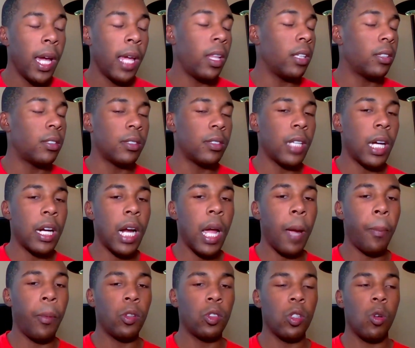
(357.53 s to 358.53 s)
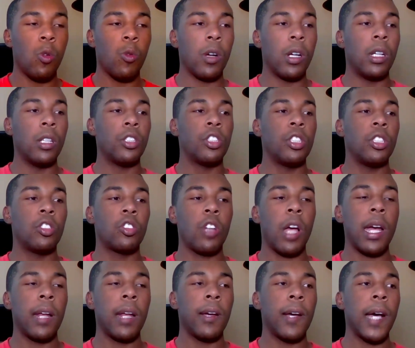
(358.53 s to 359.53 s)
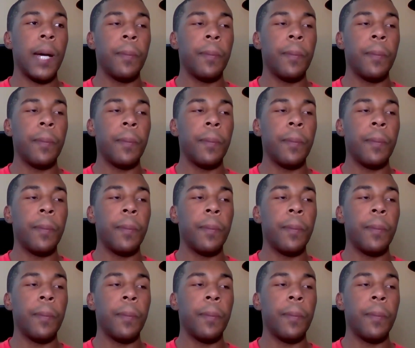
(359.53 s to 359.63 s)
in this entire episode where she's kind of